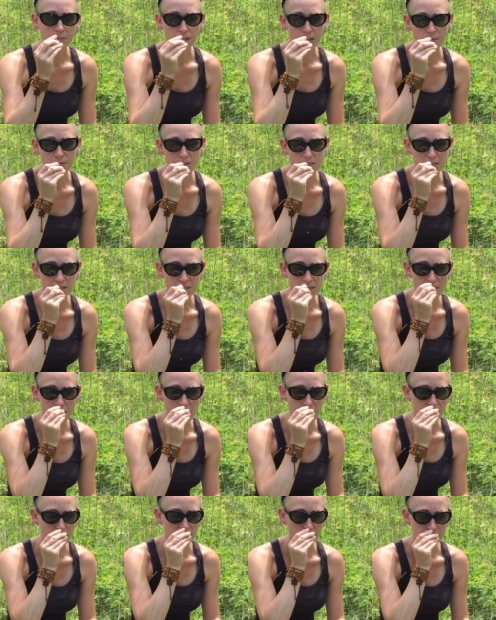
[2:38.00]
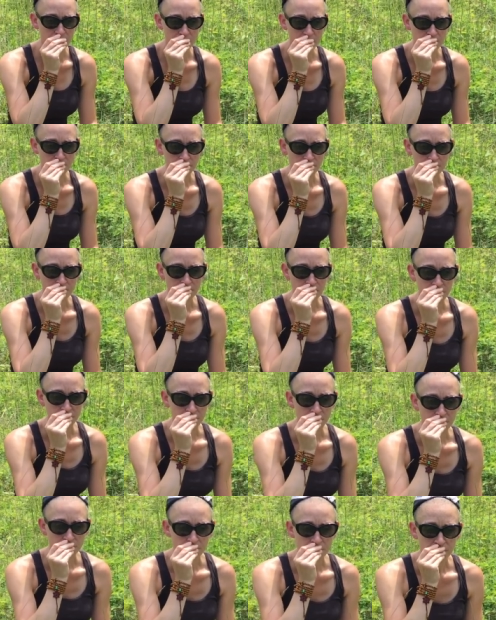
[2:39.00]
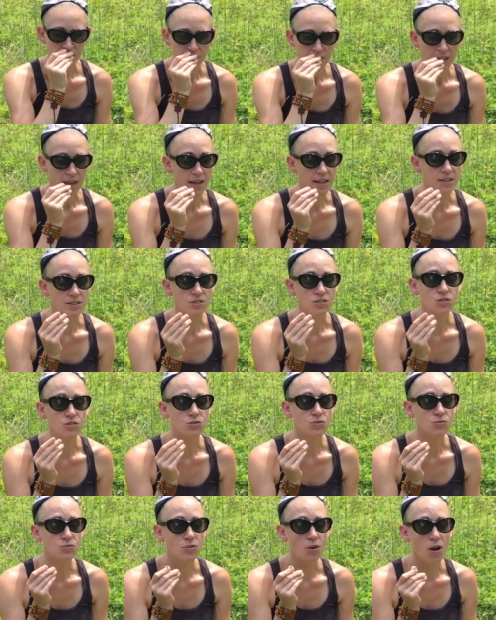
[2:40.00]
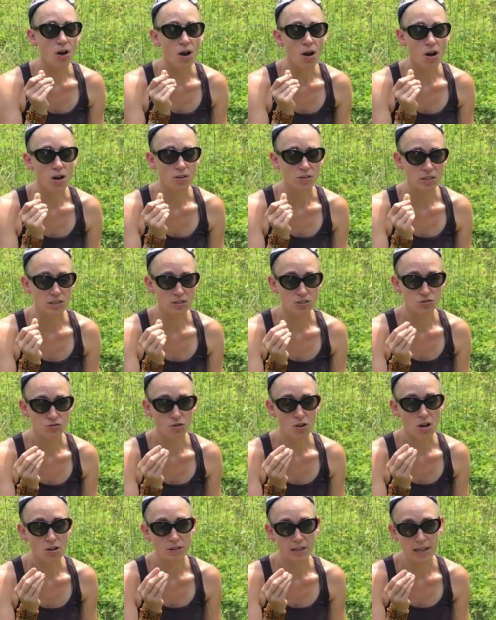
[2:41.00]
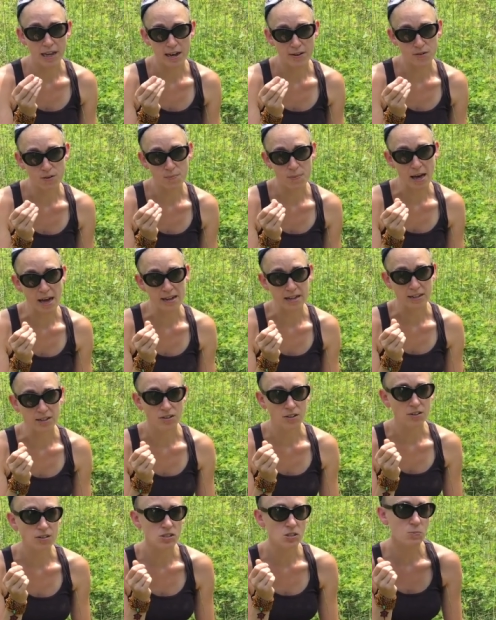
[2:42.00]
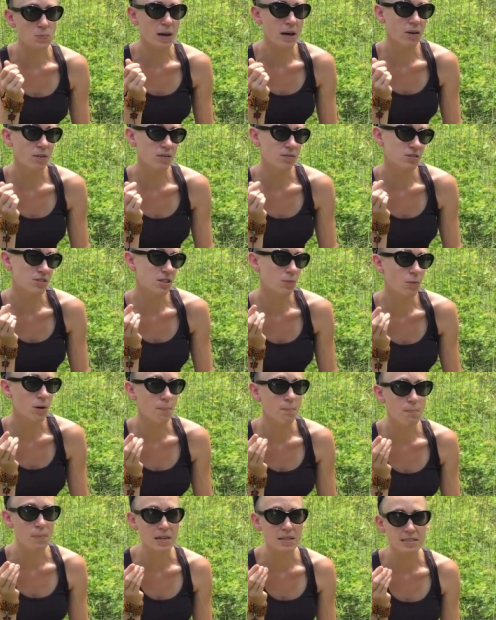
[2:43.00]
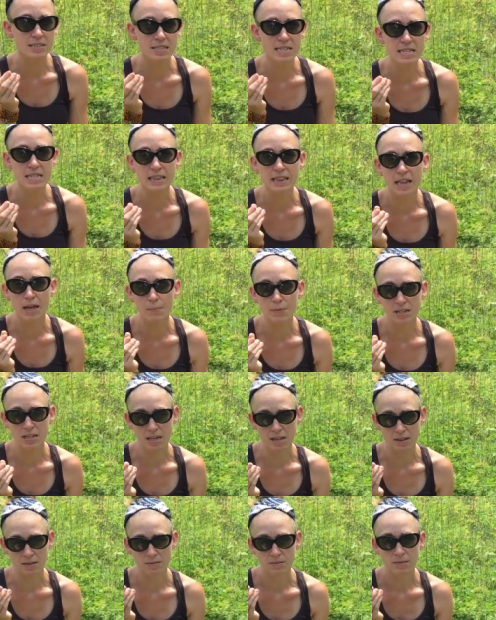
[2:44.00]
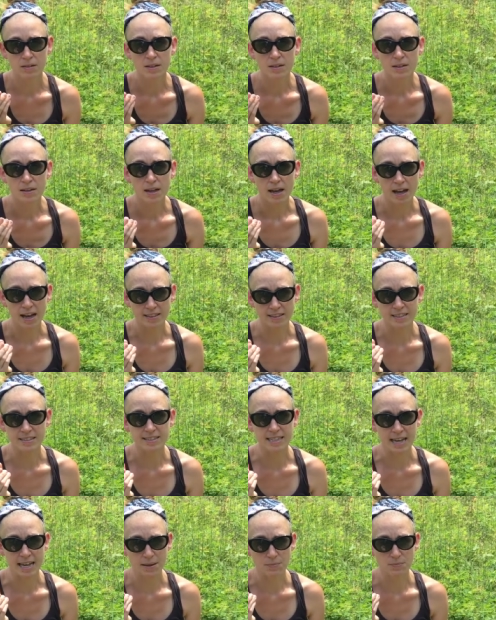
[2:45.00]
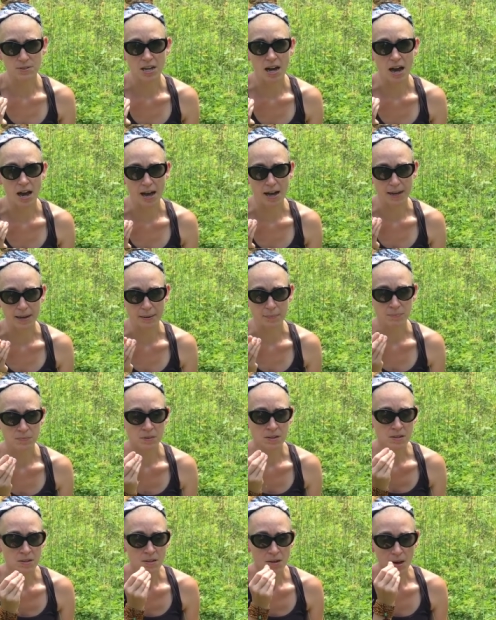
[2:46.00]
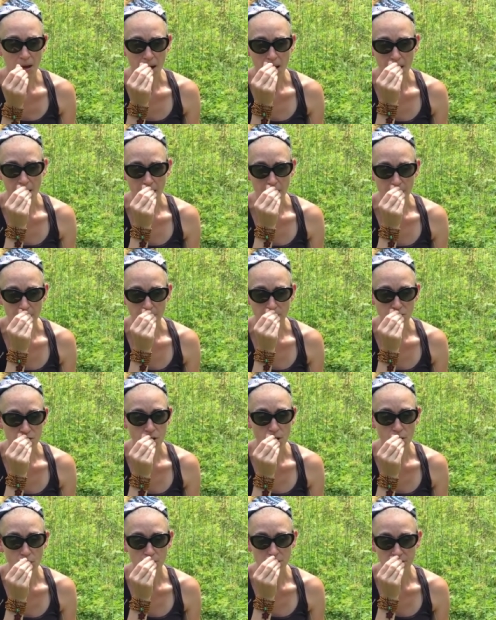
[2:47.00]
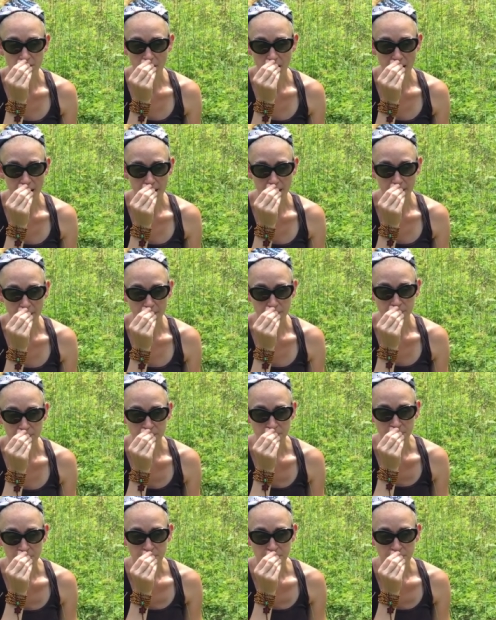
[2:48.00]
give it a sniff, it is strongly, strongly aromatic. Gonna smell somewhat minty and lemony at the same time. No denying